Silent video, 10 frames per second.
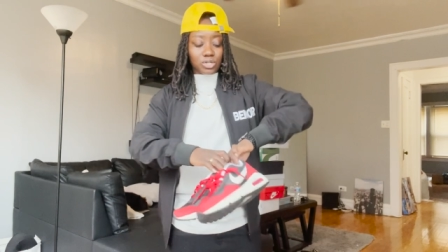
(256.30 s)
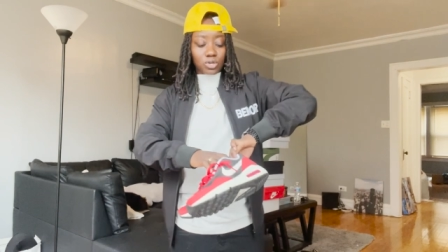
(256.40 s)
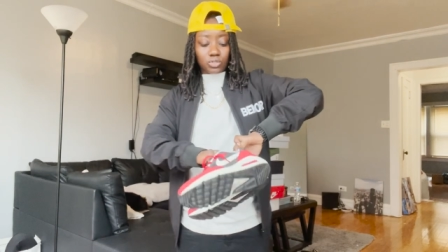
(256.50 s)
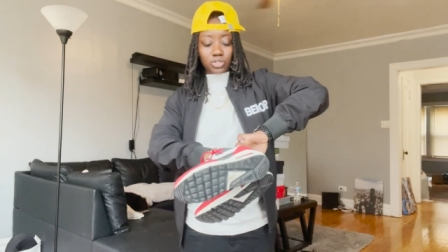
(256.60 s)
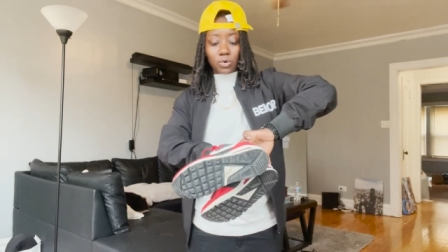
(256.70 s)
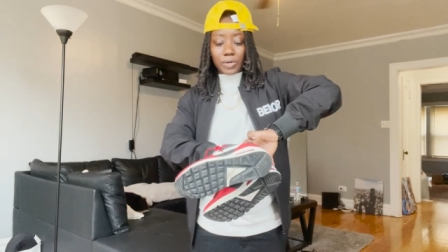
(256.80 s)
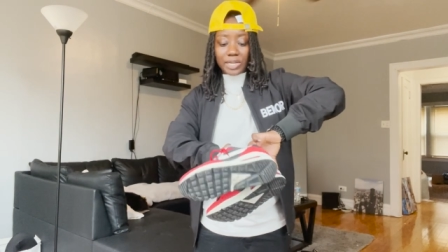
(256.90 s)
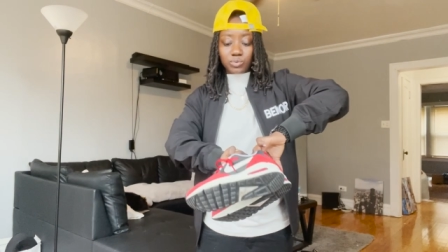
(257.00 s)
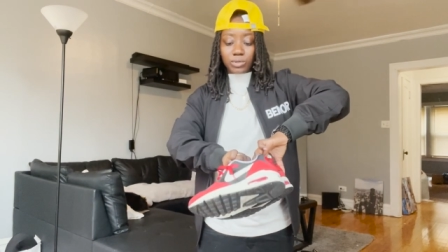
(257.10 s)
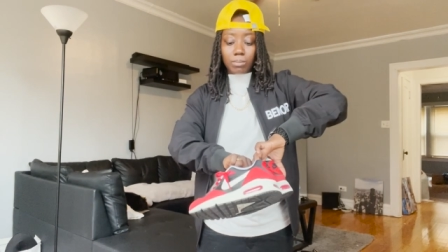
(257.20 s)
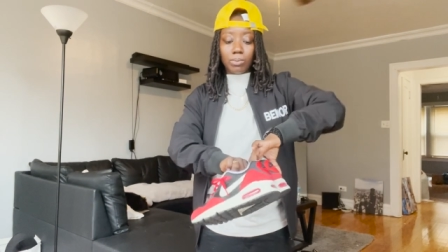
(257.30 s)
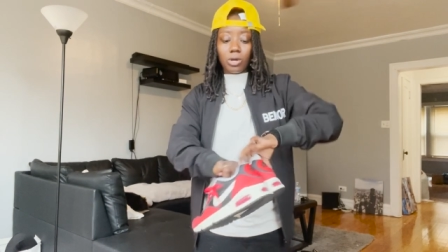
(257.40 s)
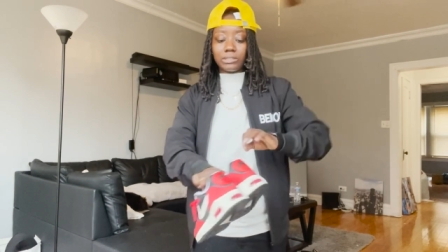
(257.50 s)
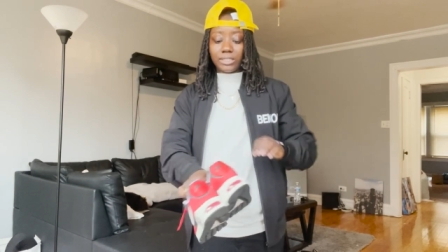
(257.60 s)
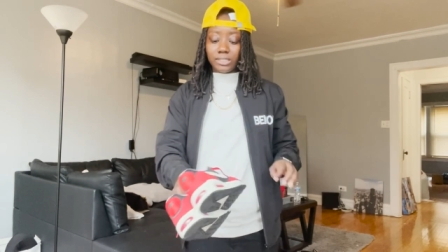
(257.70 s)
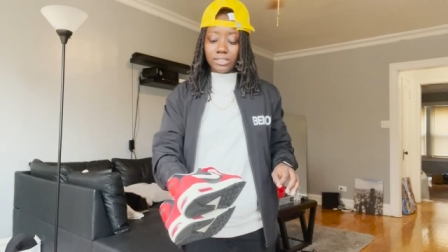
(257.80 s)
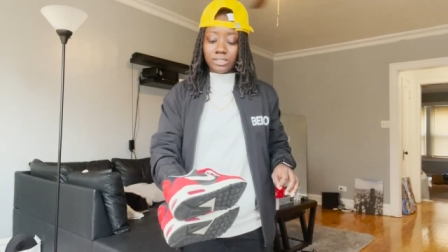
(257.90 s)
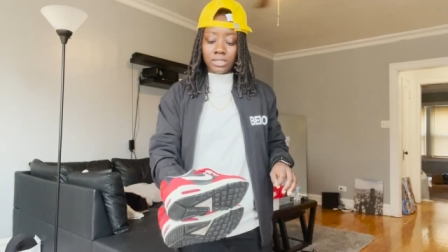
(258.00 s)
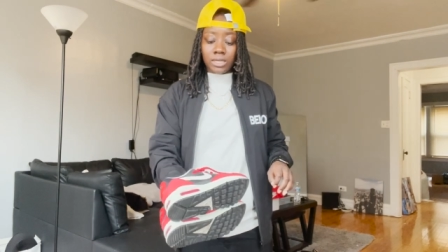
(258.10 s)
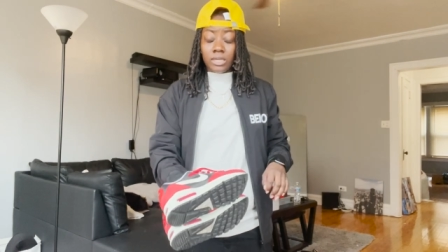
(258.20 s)
ago, so that's when I bought
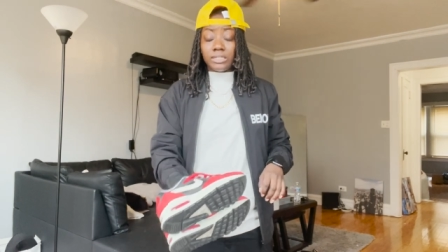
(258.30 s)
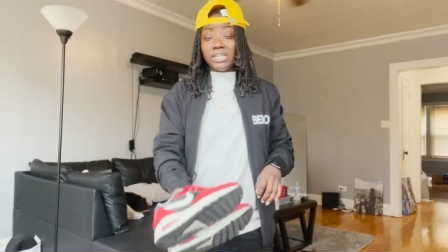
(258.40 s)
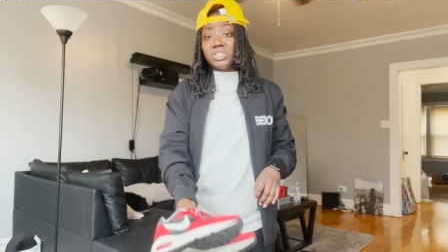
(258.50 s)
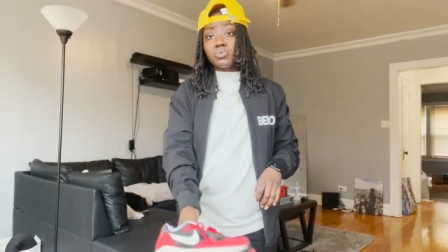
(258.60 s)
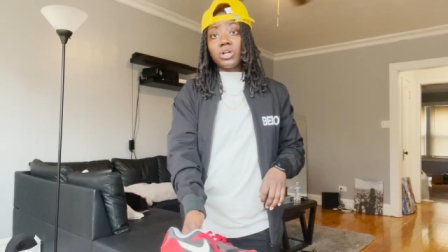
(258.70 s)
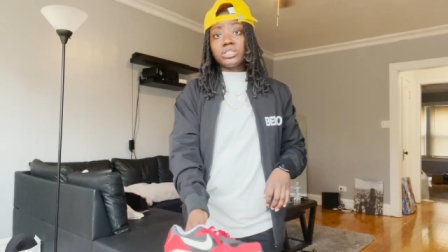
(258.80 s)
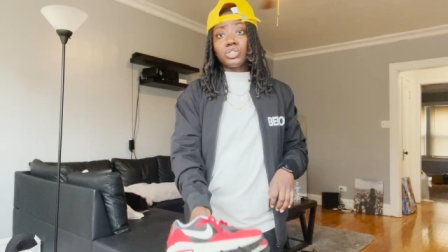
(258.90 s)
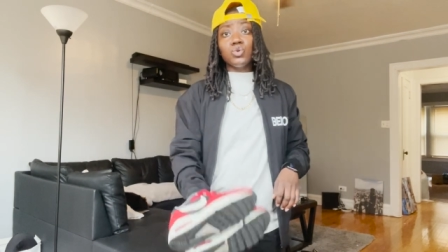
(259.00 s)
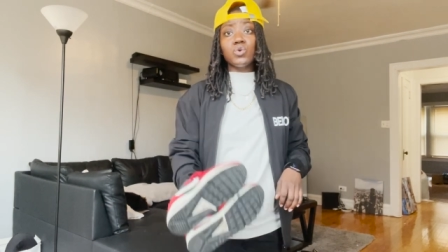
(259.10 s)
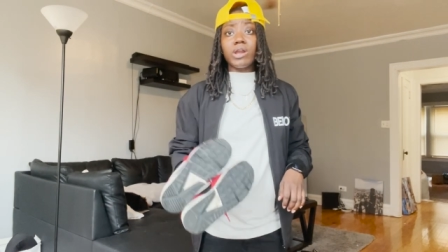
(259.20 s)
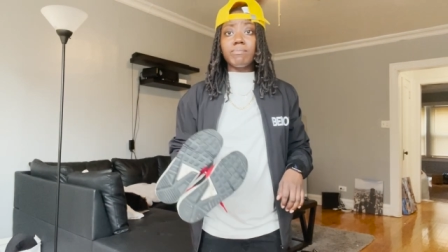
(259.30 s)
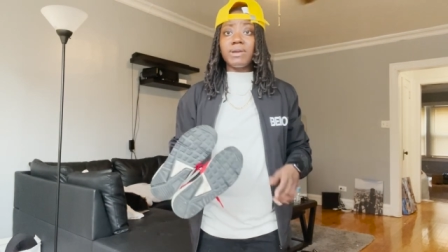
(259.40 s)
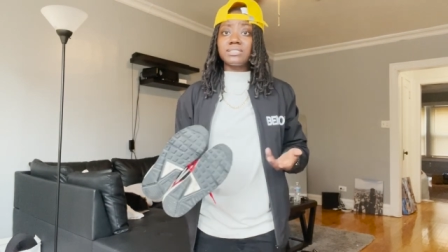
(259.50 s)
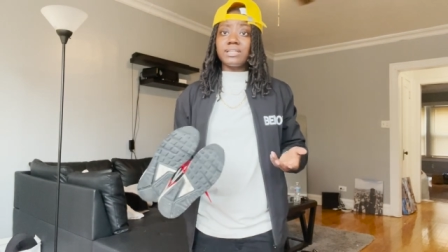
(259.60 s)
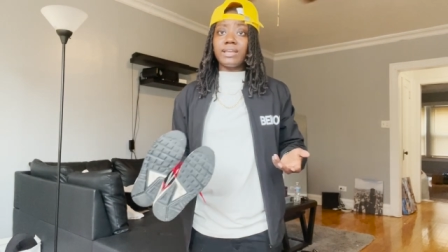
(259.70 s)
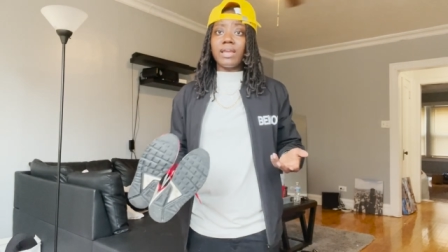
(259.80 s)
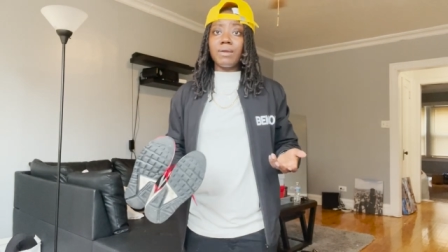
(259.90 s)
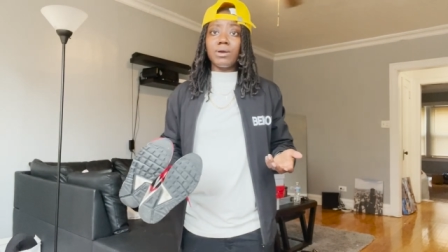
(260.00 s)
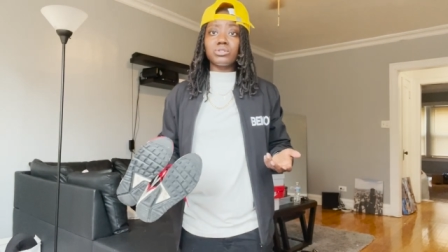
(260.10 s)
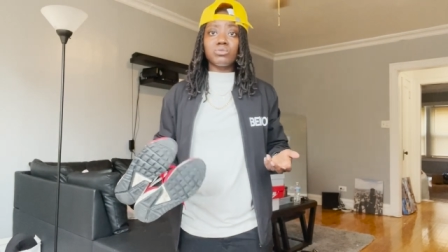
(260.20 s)
these. These were the new Air Maxes that
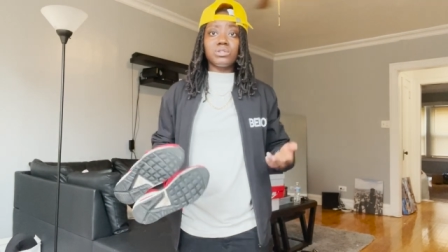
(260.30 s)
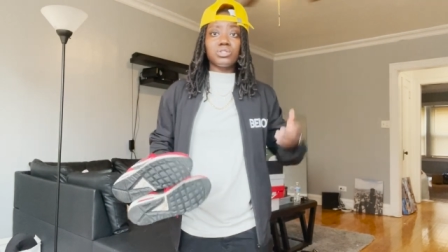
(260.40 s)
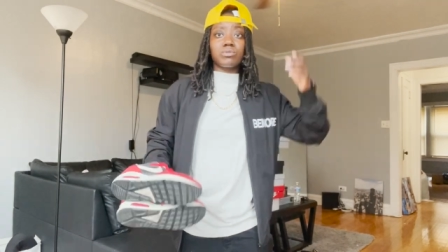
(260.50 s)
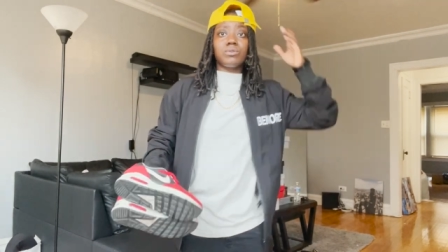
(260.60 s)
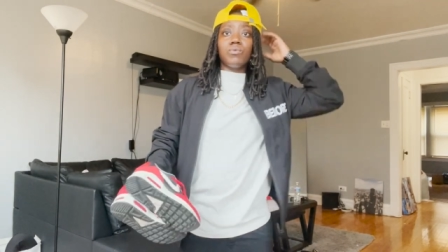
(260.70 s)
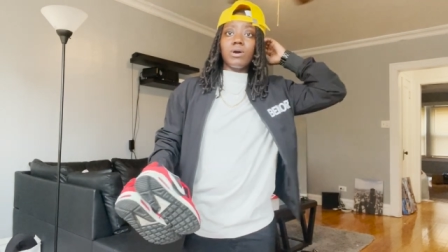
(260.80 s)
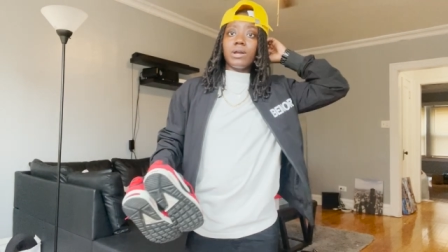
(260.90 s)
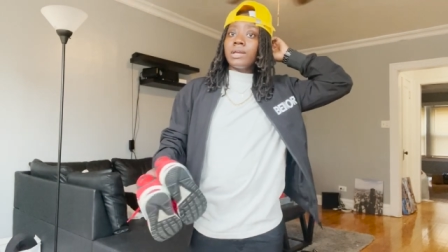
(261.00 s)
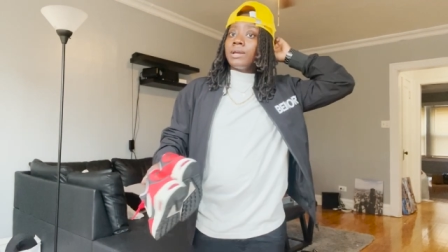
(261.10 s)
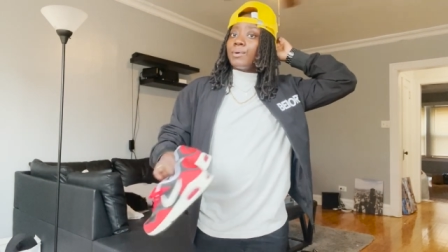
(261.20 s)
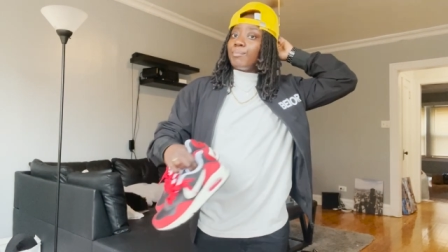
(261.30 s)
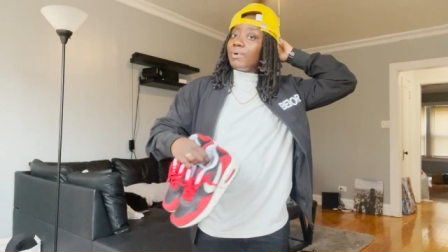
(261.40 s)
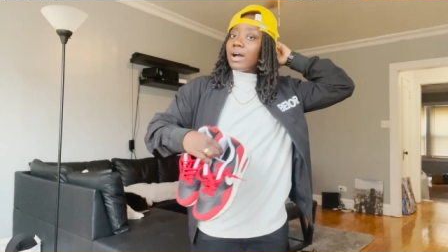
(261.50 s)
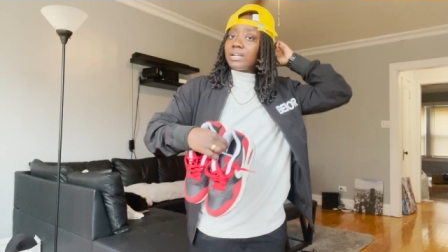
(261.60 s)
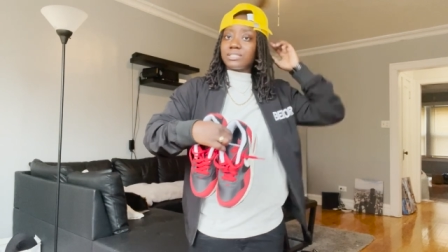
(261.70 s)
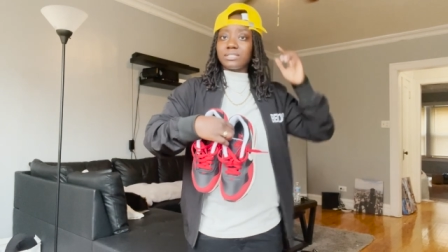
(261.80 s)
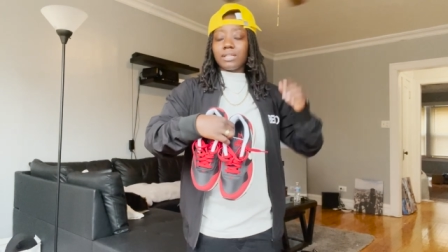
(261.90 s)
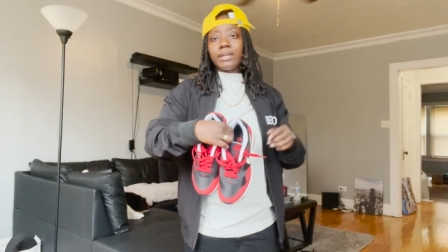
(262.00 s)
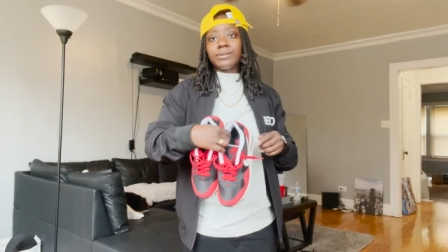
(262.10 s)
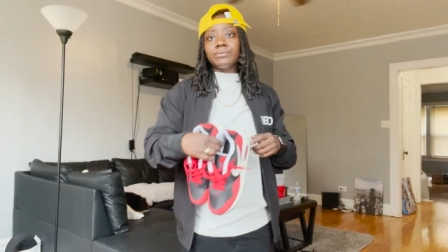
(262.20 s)
came out 2021, but I just
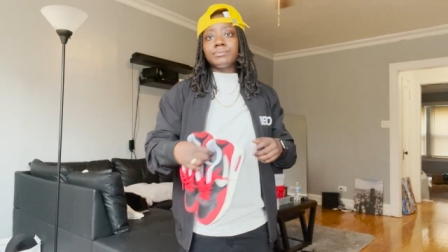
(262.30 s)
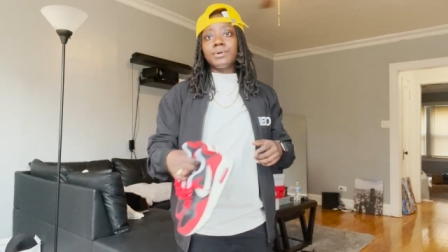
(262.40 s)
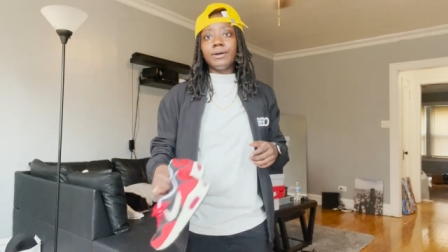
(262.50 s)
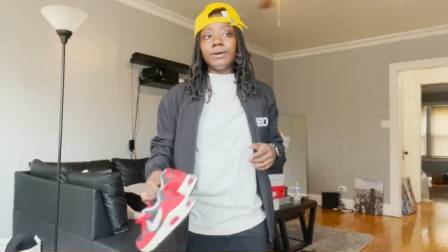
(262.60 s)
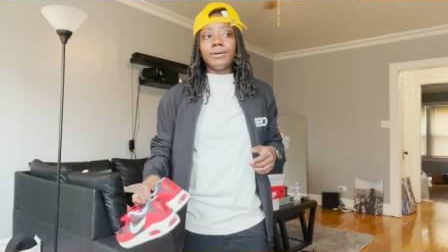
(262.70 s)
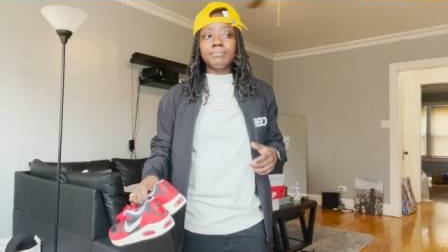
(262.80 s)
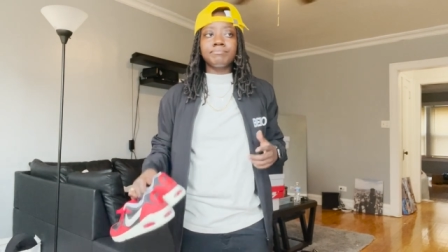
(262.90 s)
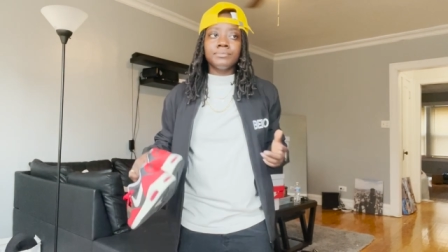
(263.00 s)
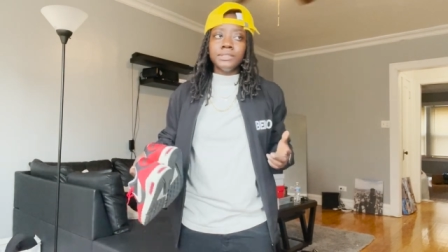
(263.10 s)
like them.